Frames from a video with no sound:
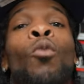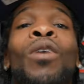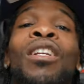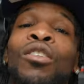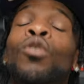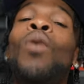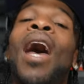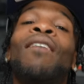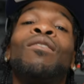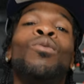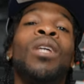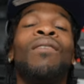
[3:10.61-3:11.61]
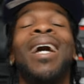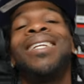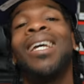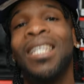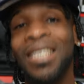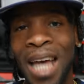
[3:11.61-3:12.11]
we do have to give
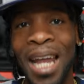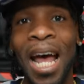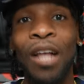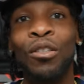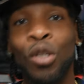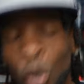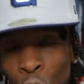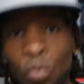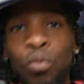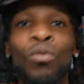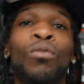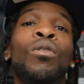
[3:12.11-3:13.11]
another shout out to